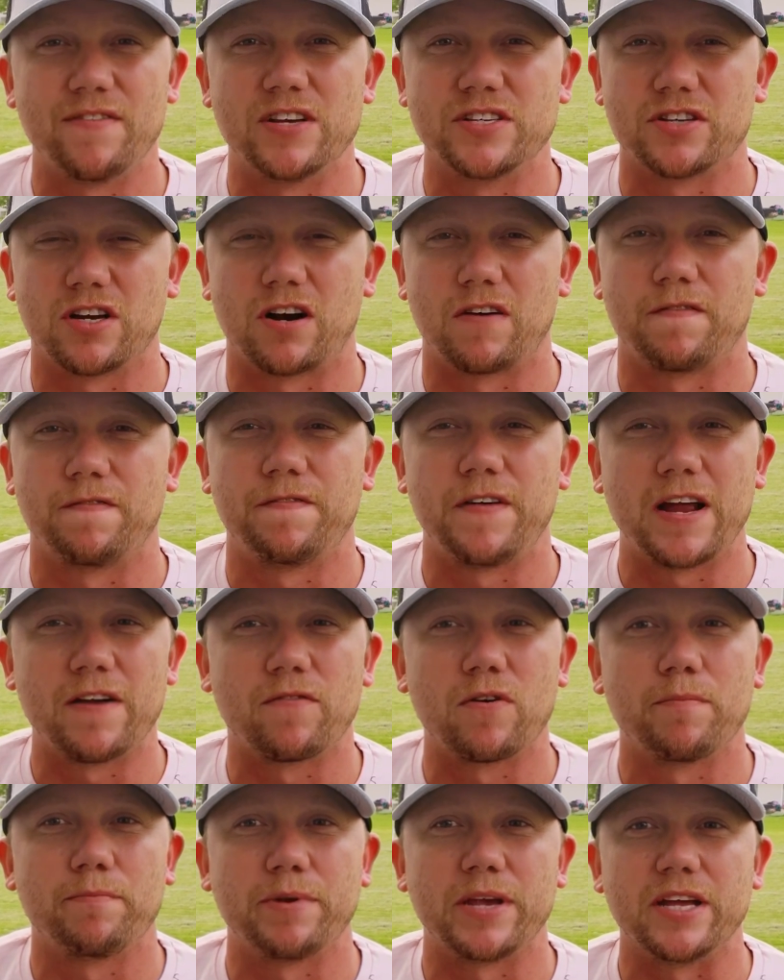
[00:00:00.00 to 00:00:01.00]
as our
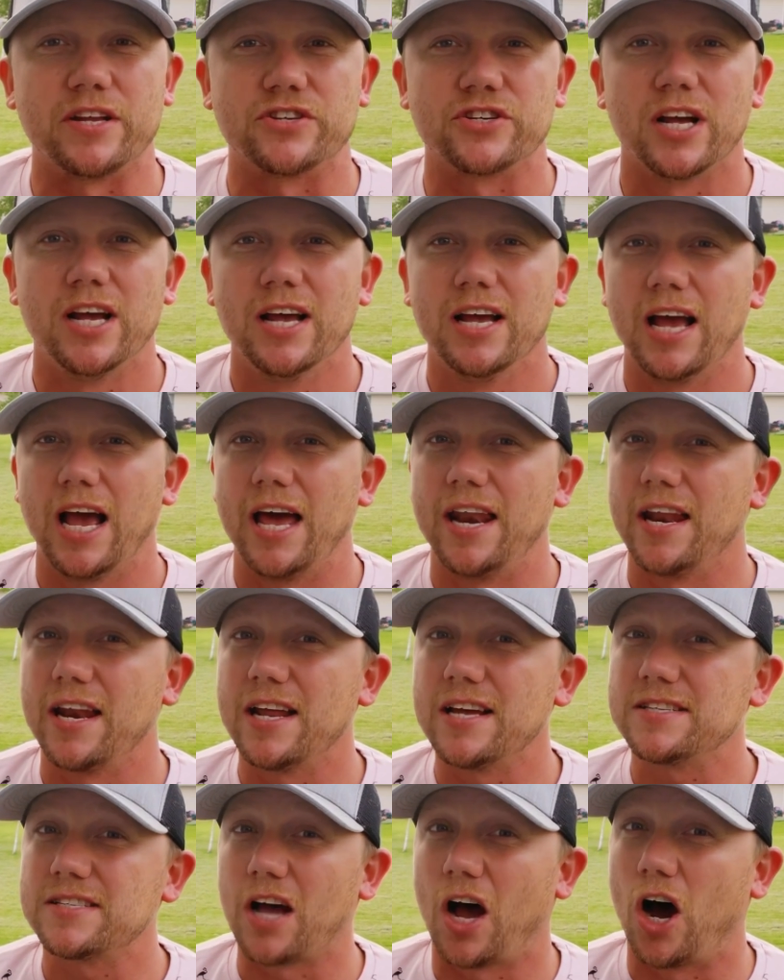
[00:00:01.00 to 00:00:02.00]
favorite beach, and it
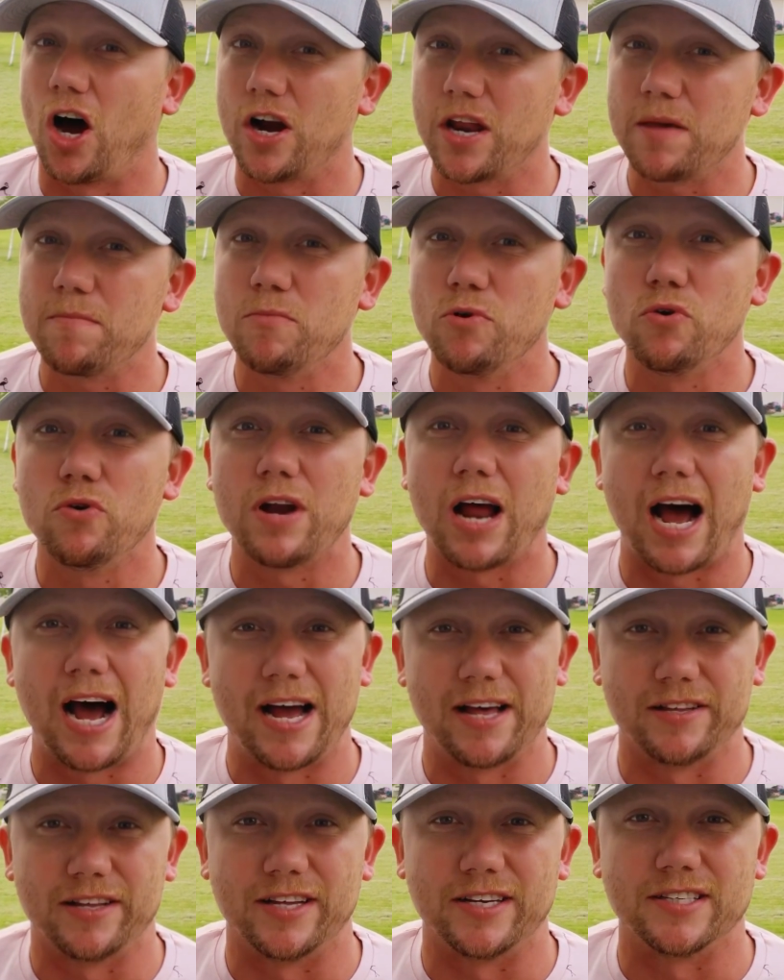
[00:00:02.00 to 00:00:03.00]
is Honeymoon
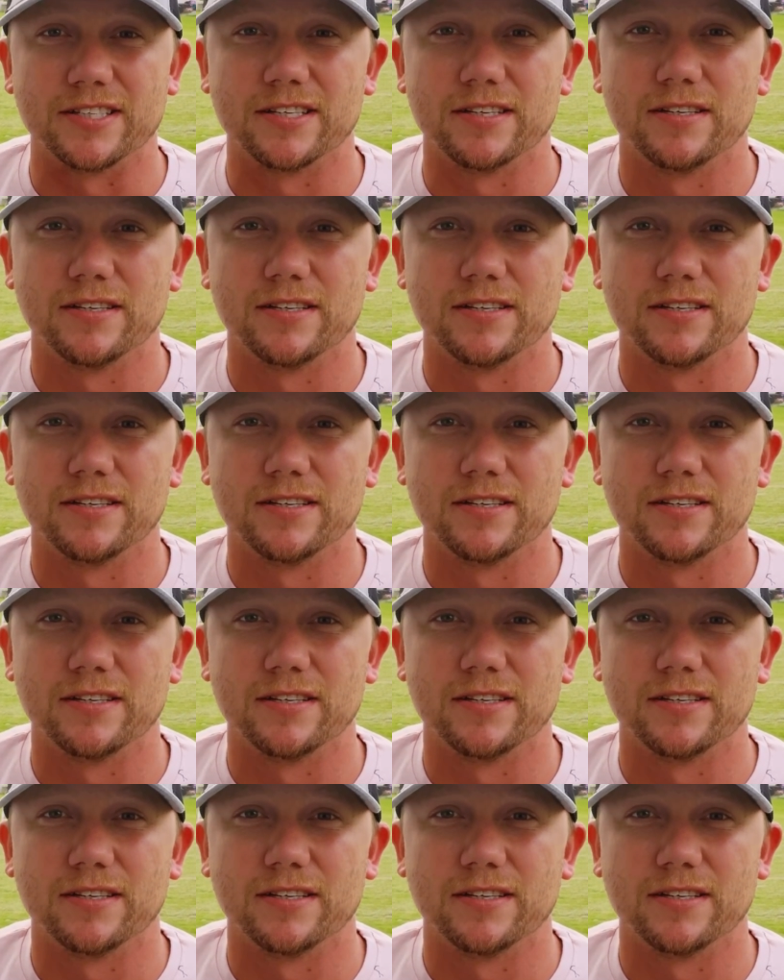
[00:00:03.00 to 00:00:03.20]
Island.